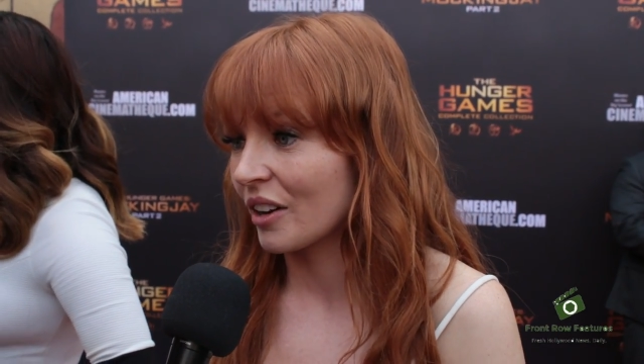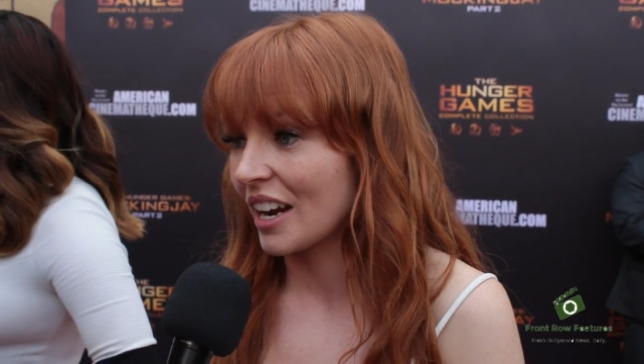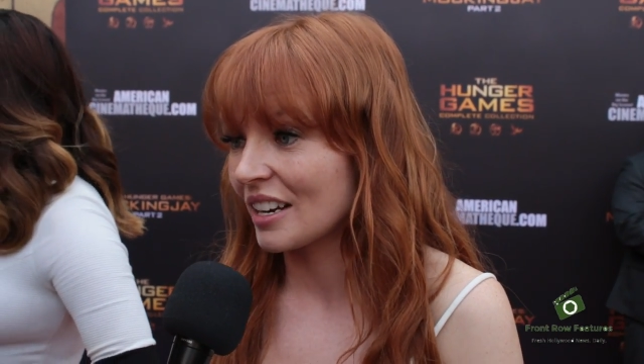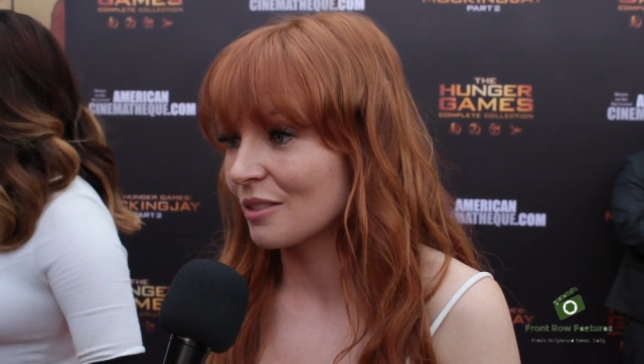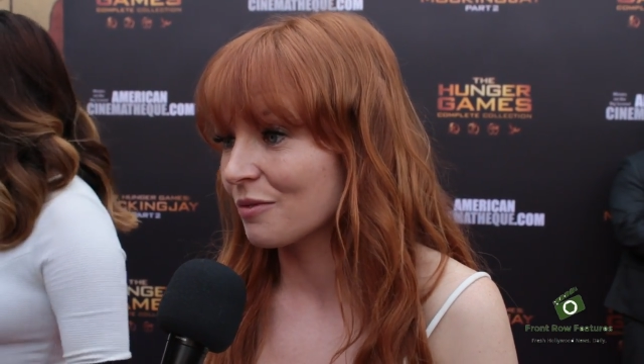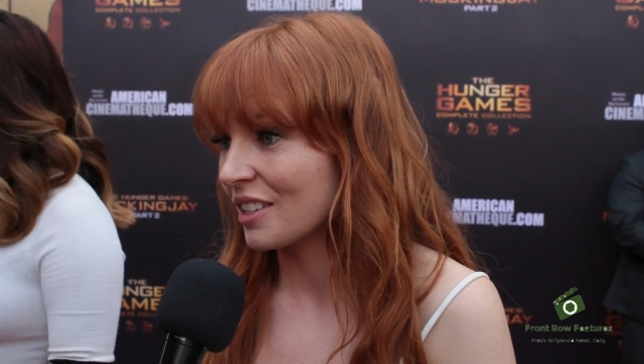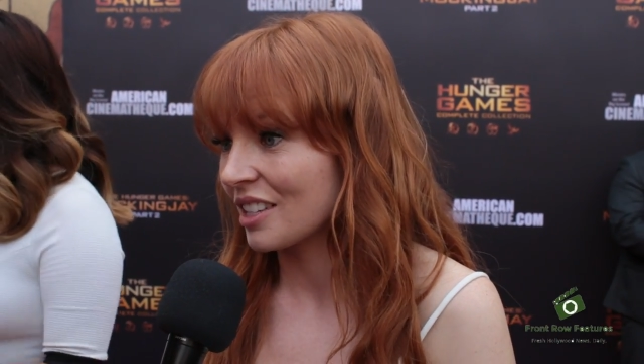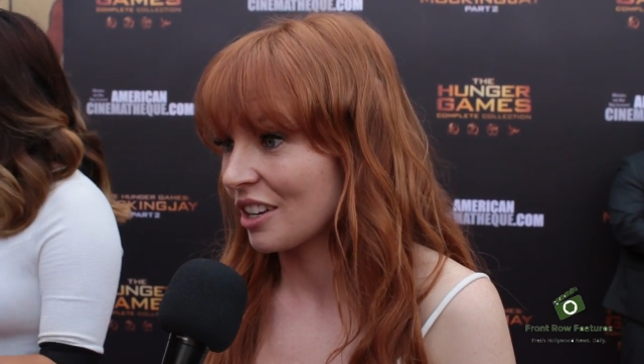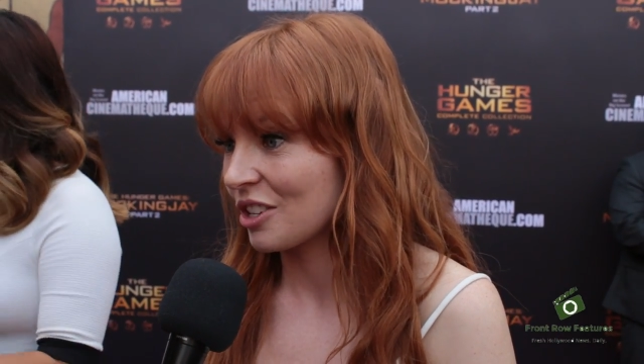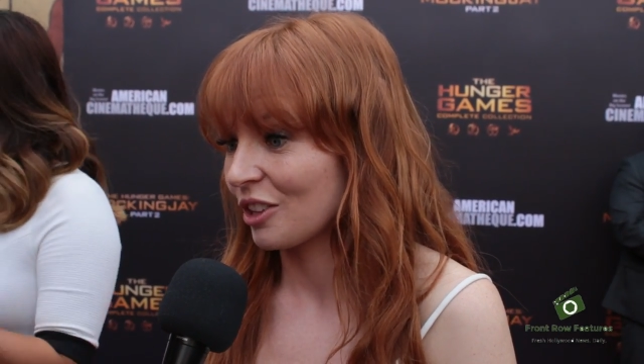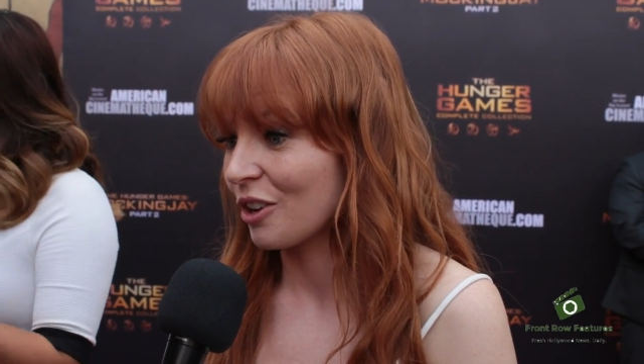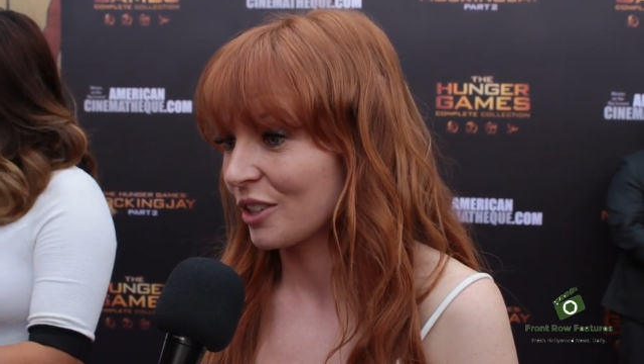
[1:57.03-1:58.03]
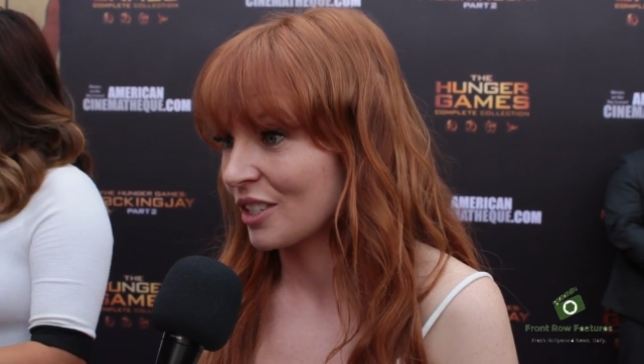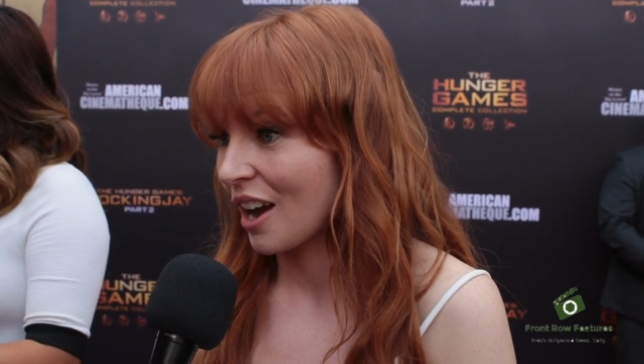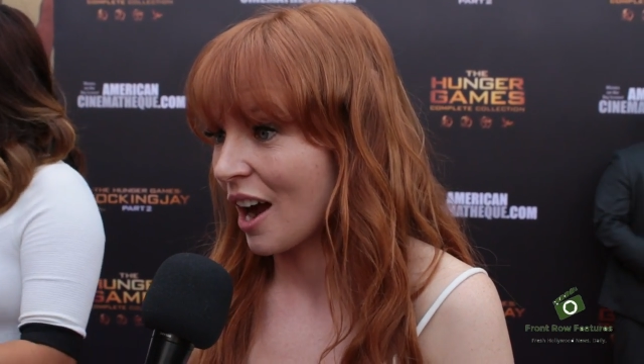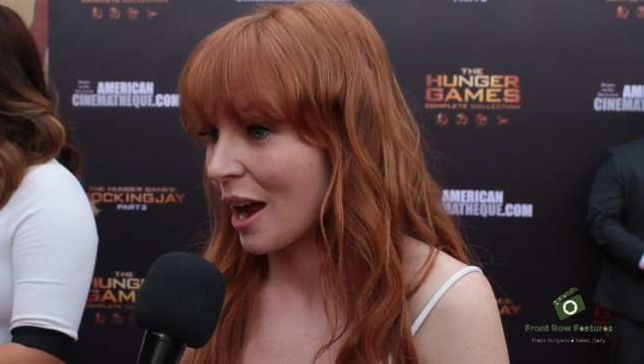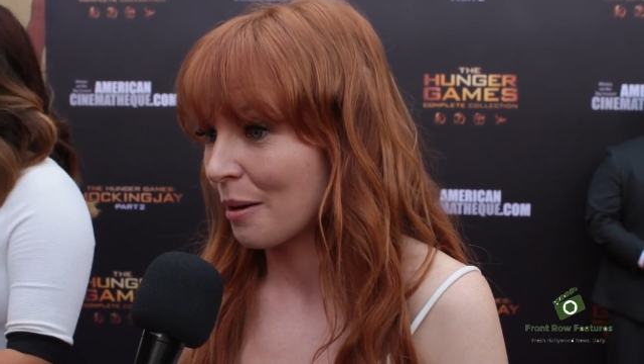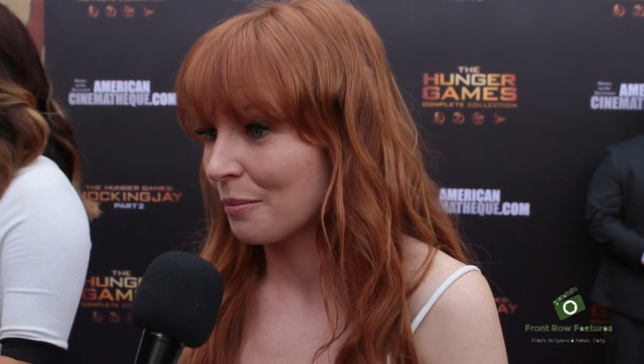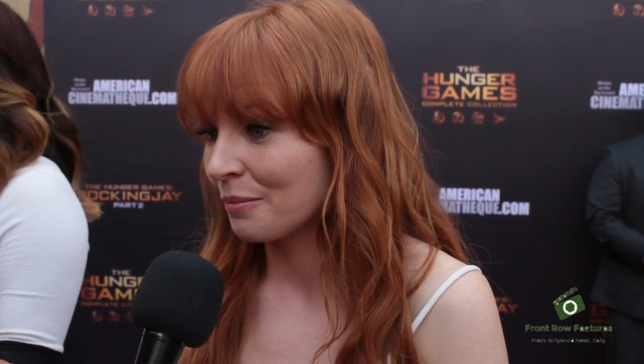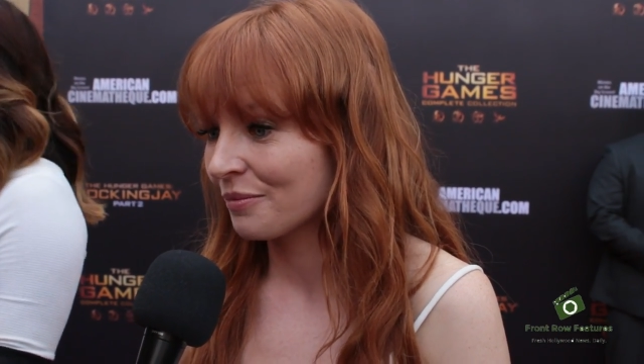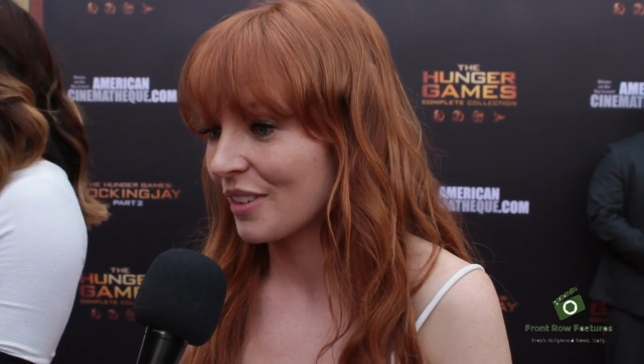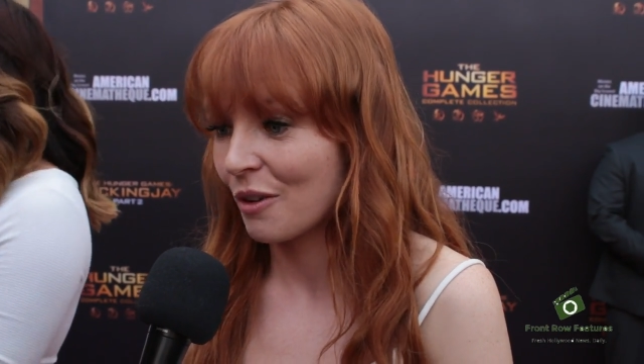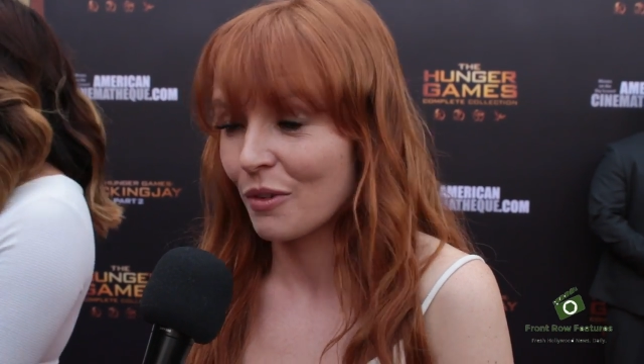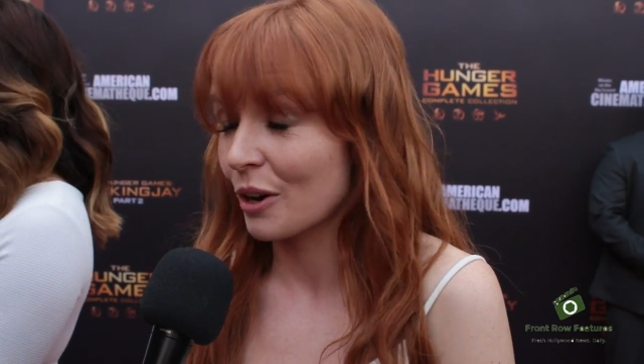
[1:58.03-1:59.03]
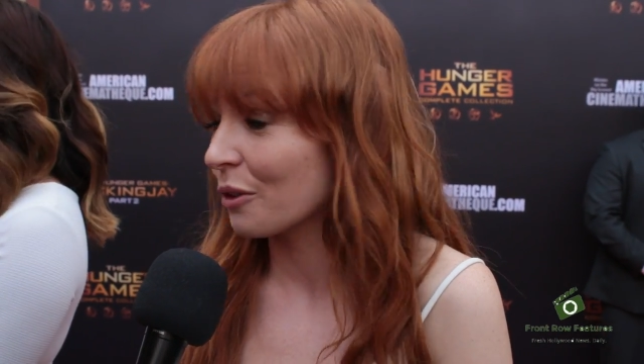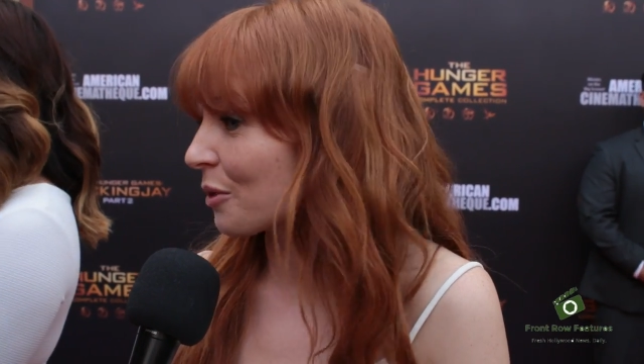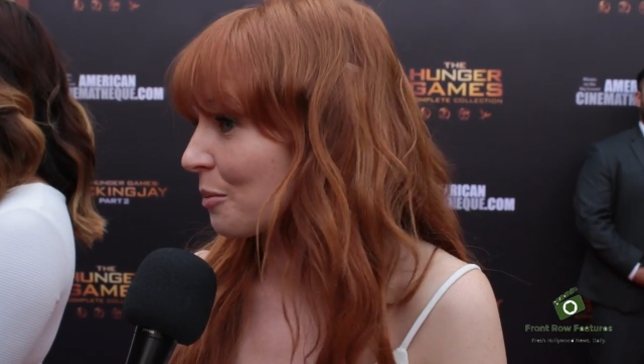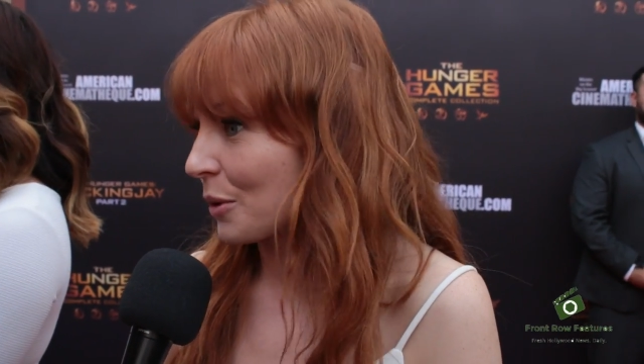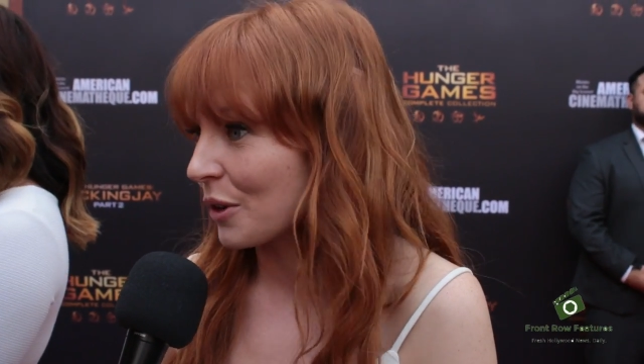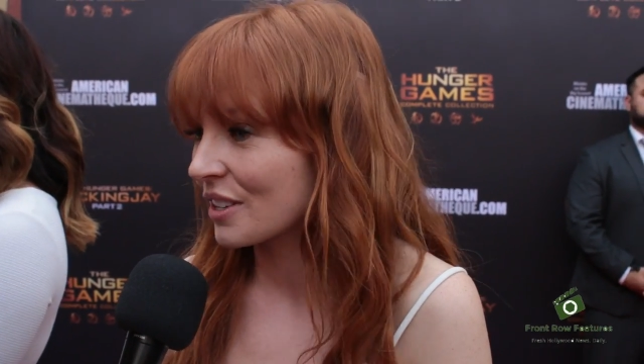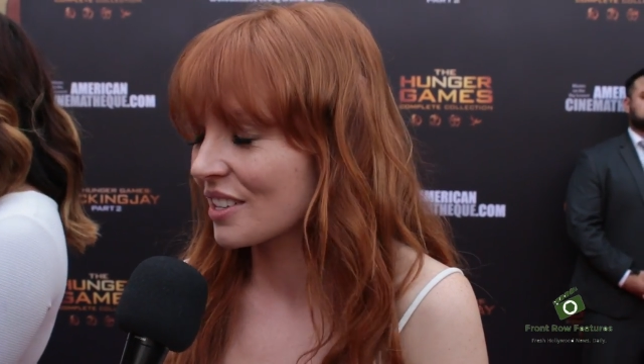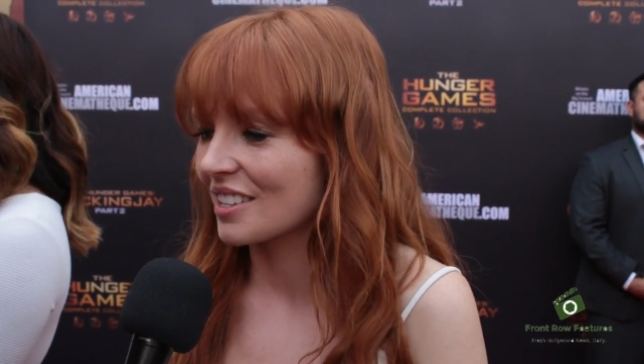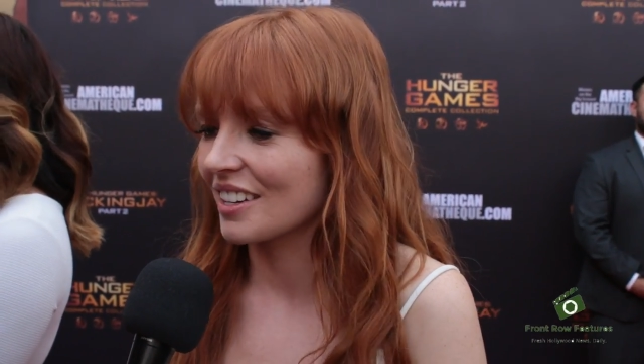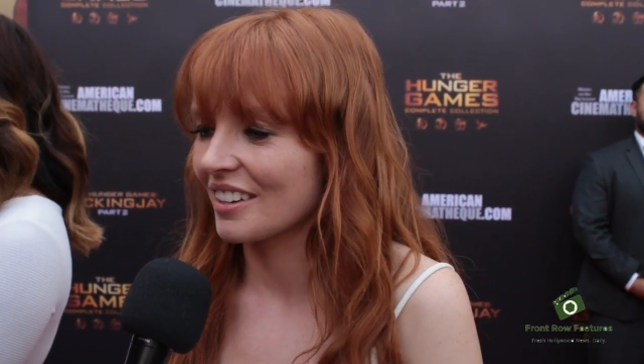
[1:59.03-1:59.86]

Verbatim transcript: created for such a long time. I read all the books,